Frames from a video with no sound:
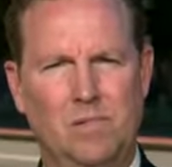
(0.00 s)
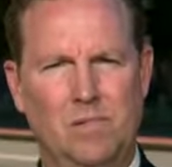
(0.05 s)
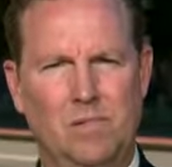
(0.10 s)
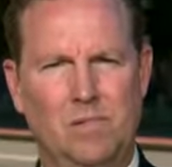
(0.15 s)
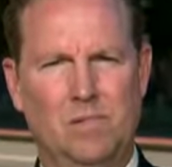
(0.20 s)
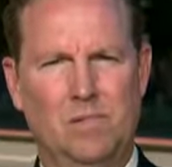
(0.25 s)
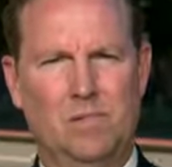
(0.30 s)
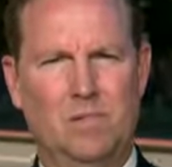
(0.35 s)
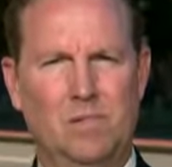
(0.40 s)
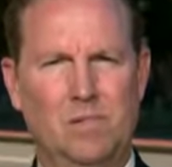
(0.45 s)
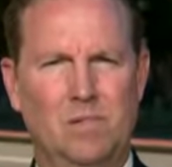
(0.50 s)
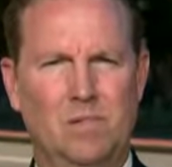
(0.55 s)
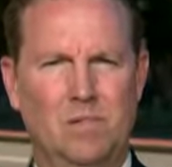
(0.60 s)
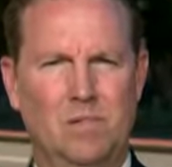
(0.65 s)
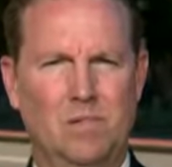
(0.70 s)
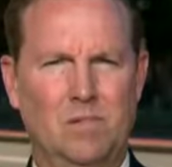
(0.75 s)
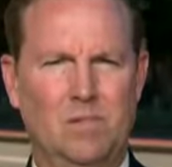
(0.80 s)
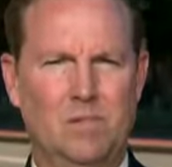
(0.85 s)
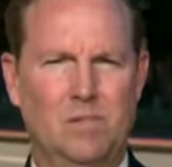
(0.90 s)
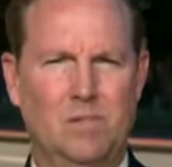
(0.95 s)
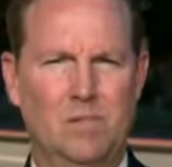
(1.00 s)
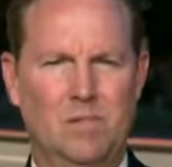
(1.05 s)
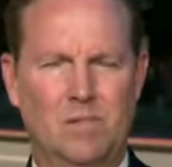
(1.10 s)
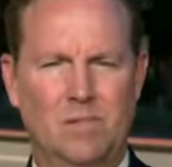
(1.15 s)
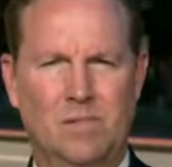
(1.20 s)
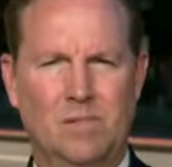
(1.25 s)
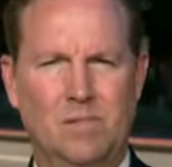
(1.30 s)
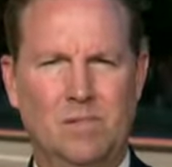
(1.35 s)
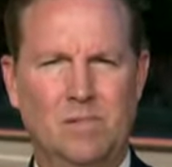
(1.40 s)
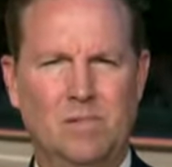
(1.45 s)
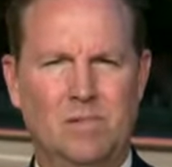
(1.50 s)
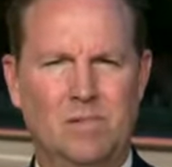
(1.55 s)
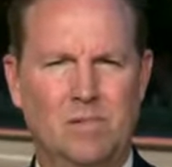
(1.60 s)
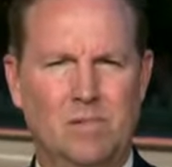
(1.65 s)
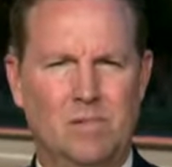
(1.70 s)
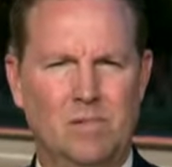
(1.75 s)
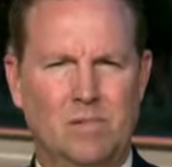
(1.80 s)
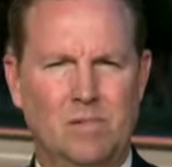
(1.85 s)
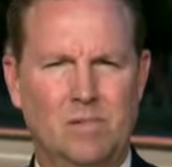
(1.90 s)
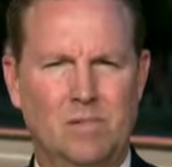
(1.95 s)

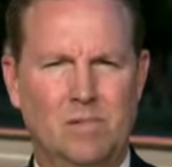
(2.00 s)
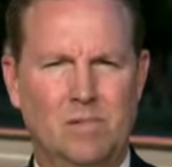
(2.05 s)
This person isn't speaking.